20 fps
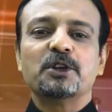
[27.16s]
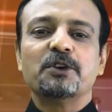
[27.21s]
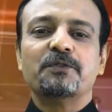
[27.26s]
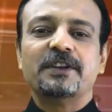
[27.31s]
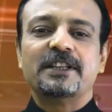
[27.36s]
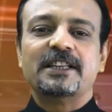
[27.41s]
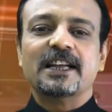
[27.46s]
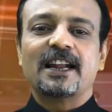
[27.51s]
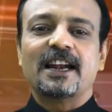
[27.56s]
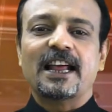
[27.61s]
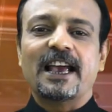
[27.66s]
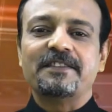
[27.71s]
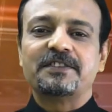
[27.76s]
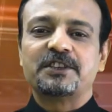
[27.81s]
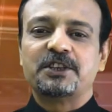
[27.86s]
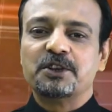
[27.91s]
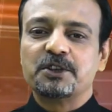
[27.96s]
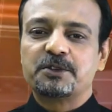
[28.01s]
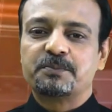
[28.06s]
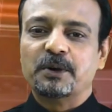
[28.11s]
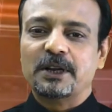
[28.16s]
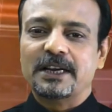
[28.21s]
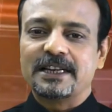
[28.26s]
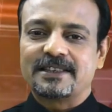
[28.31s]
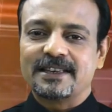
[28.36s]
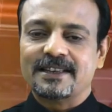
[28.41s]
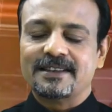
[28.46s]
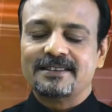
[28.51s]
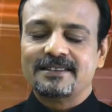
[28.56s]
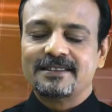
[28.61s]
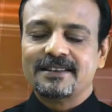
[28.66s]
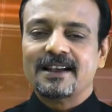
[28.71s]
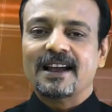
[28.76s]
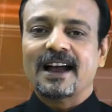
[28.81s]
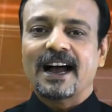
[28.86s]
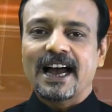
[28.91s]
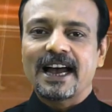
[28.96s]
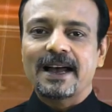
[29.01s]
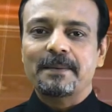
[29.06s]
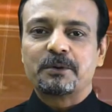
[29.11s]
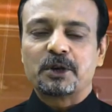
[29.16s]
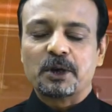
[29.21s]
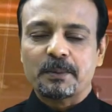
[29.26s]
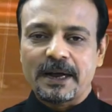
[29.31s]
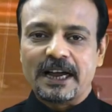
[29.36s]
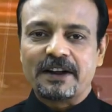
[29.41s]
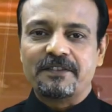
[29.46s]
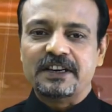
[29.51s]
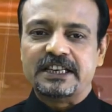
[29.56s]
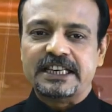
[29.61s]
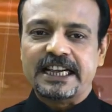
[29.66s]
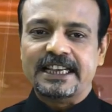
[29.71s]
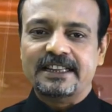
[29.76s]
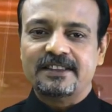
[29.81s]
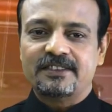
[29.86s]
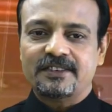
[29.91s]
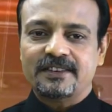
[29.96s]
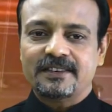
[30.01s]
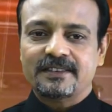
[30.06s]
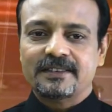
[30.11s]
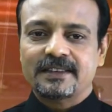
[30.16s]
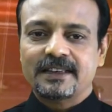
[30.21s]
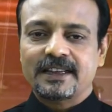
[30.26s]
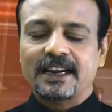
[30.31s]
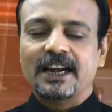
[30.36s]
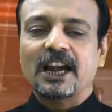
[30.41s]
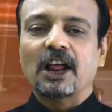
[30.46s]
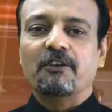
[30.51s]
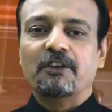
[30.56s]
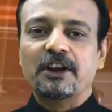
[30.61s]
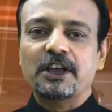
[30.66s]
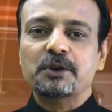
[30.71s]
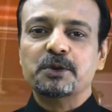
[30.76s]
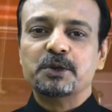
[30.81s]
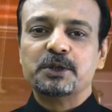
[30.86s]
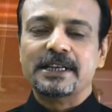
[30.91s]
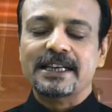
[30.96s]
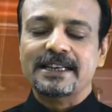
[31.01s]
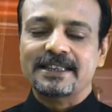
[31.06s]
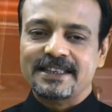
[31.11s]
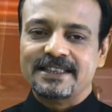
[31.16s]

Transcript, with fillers: to Vidya Live's news bulletin. I am Kumar Vijayendra. Now news in